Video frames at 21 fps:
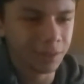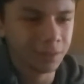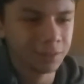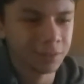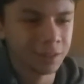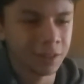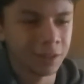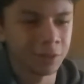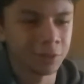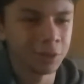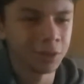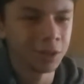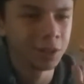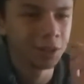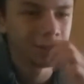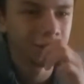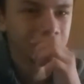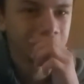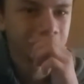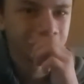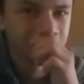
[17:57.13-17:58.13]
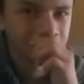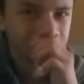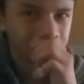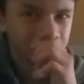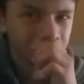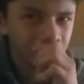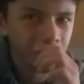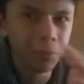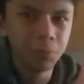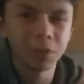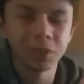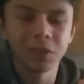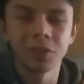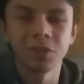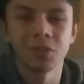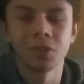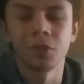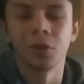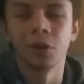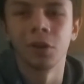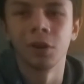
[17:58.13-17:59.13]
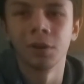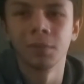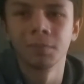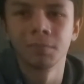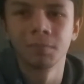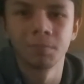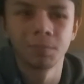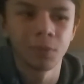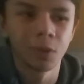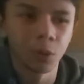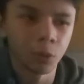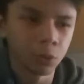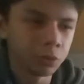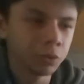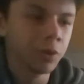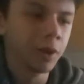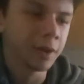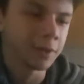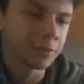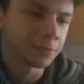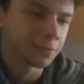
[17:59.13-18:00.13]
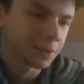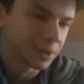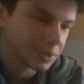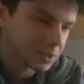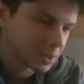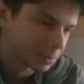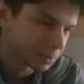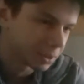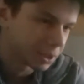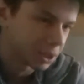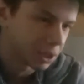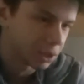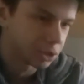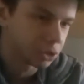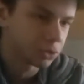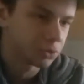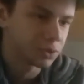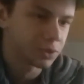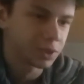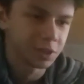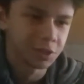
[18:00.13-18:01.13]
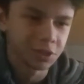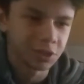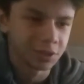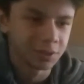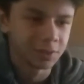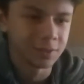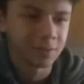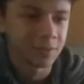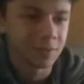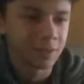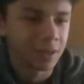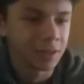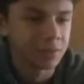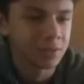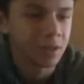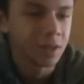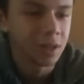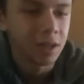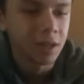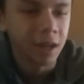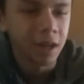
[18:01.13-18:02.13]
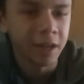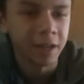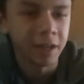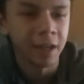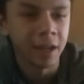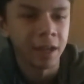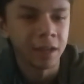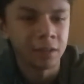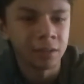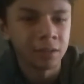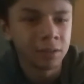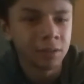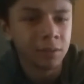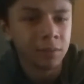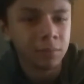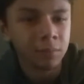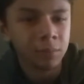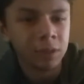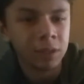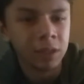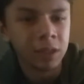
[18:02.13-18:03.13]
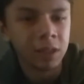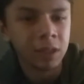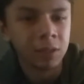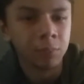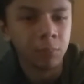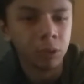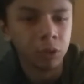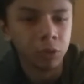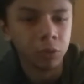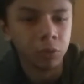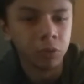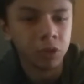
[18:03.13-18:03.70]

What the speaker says: Now, the problem with this car, although I fixed some of the issues, such as the balloon